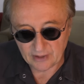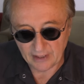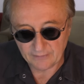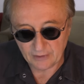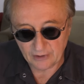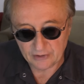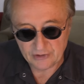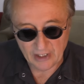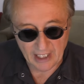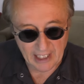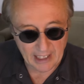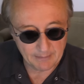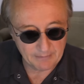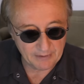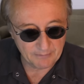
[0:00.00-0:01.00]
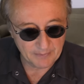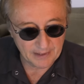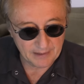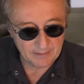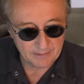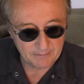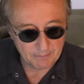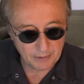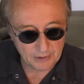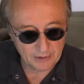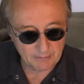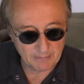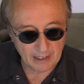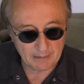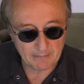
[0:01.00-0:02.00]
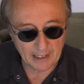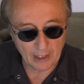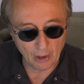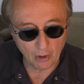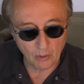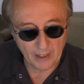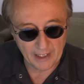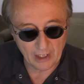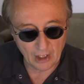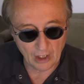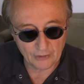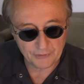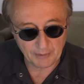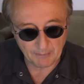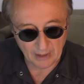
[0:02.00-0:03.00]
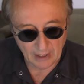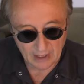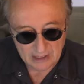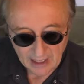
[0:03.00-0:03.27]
I have a good job and have been burned by my oh eight Altima